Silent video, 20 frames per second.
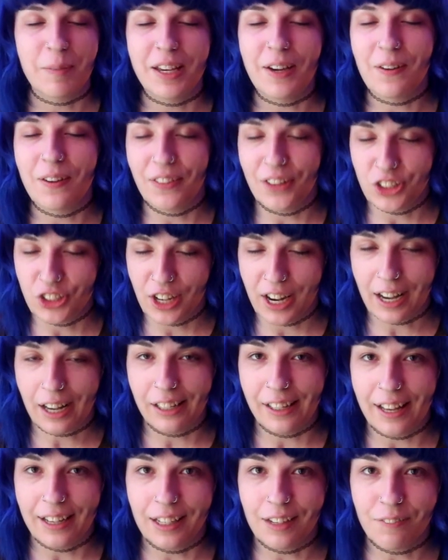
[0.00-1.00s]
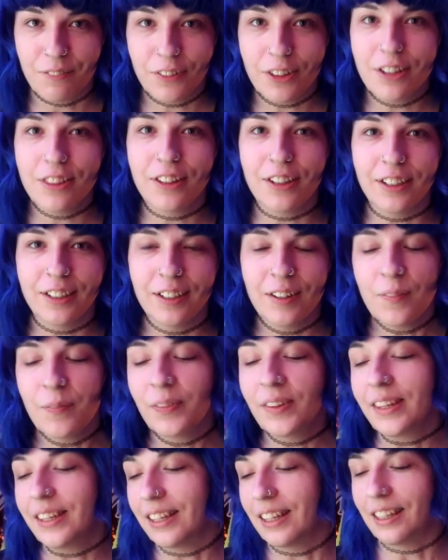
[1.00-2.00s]
me or the channel any further.
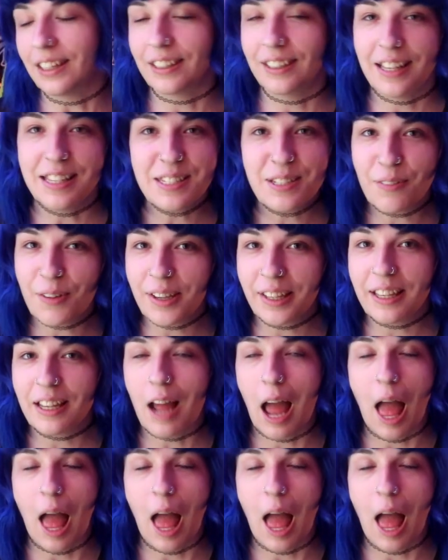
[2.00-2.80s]
Let's get